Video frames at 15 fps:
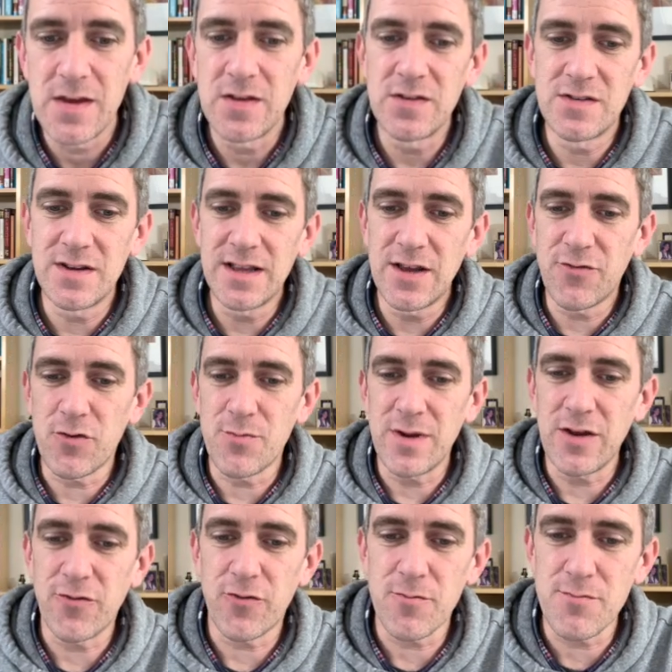Deliver
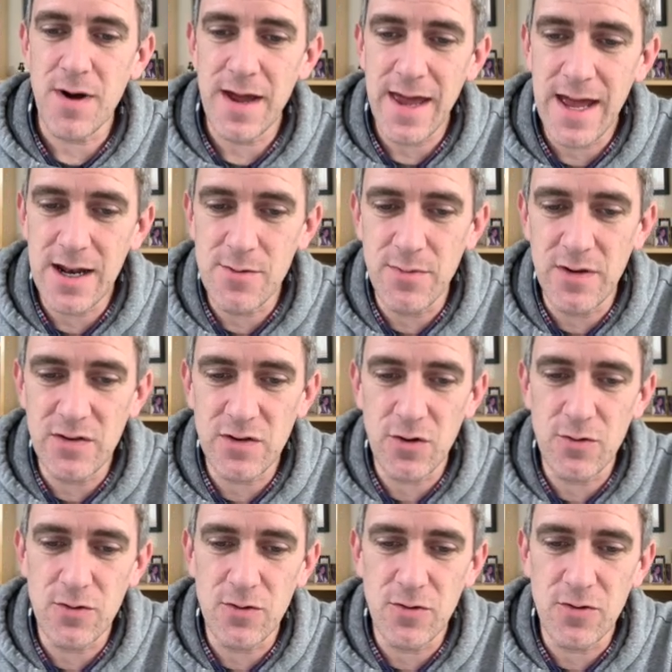me from my enemies, O
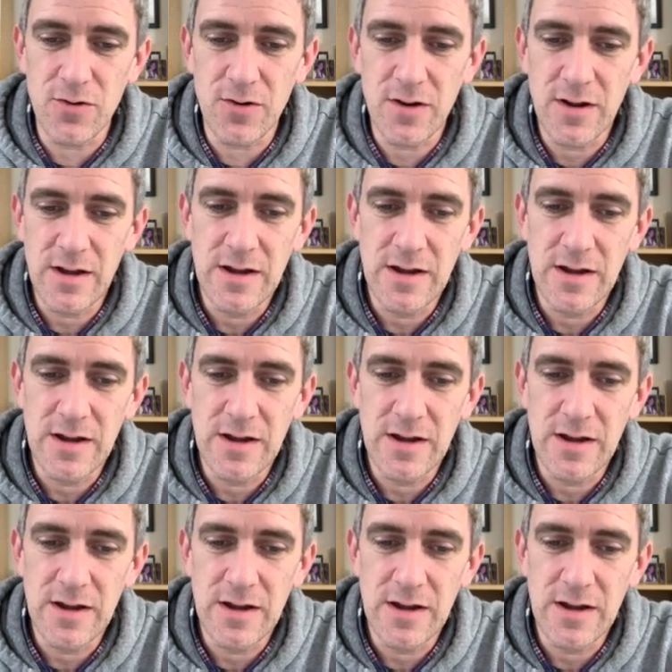Lord."